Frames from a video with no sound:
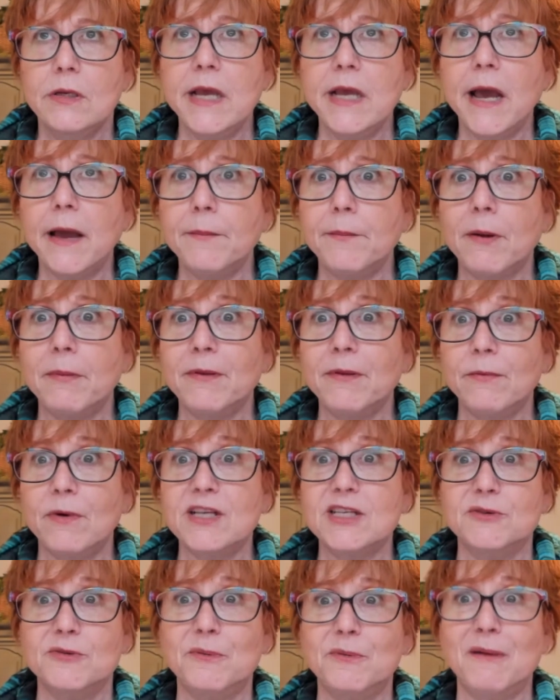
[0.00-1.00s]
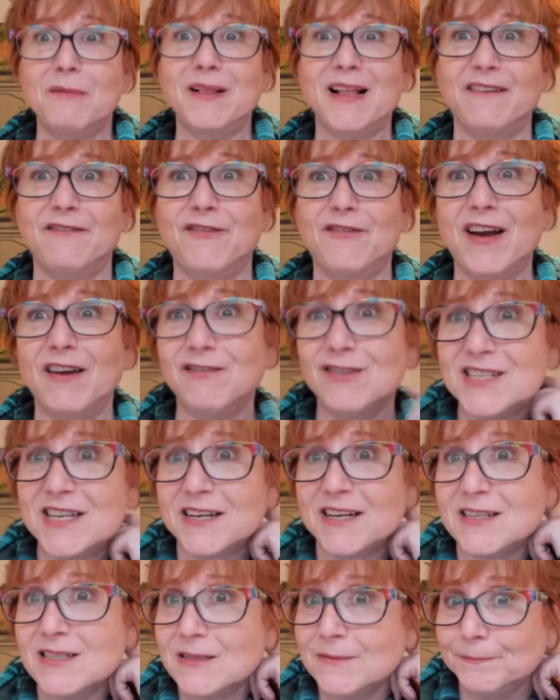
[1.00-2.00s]
Yeah, it probably was. It was probably like 5 or
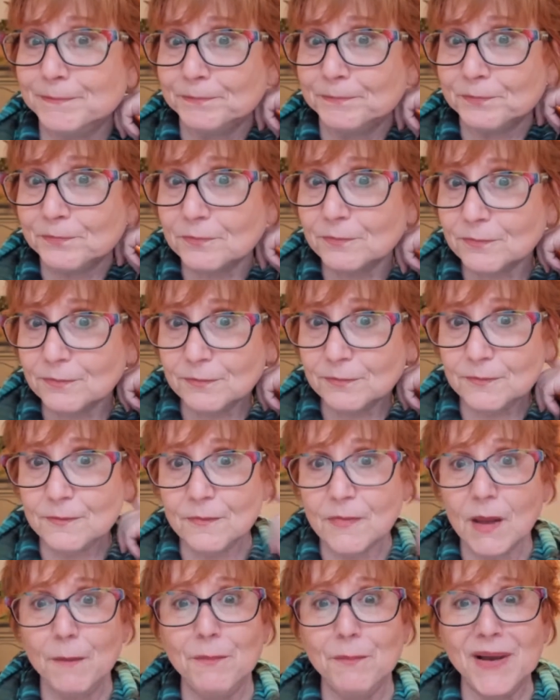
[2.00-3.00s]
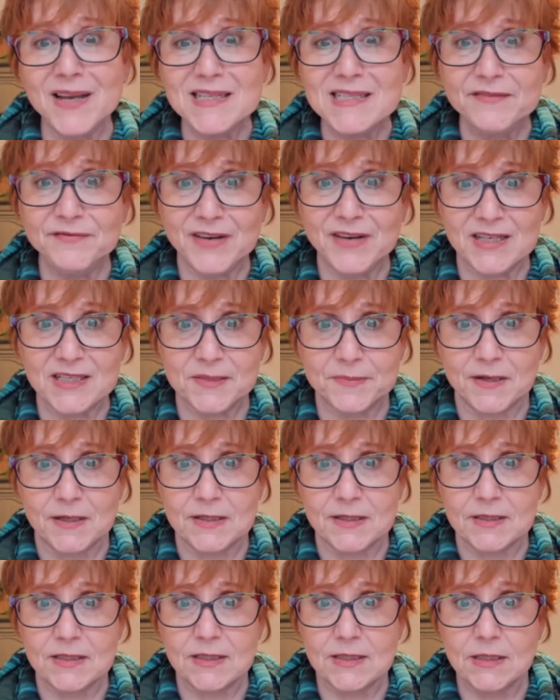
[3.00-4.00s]
6. Best
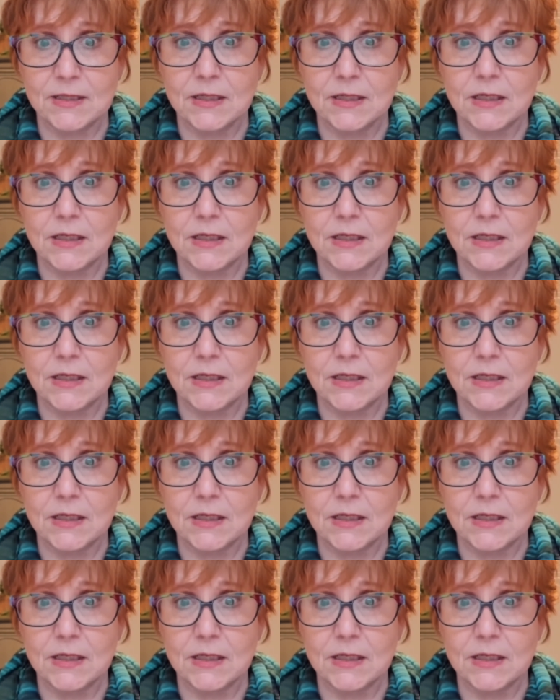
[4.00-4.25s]
investment